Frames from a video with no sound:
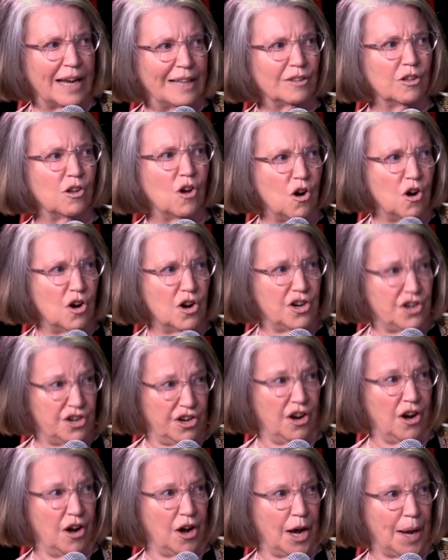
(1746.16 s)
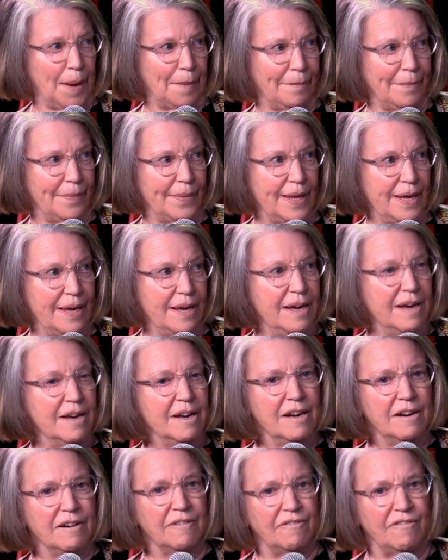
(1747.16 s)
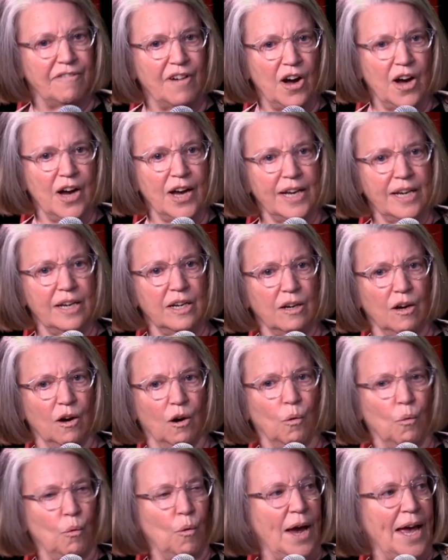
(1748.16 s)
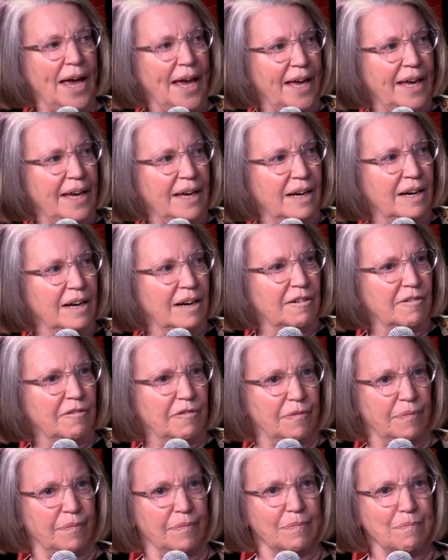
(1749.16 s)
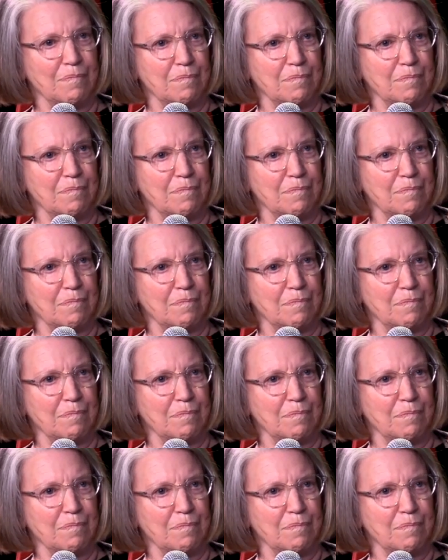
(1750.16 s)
a long time find a way of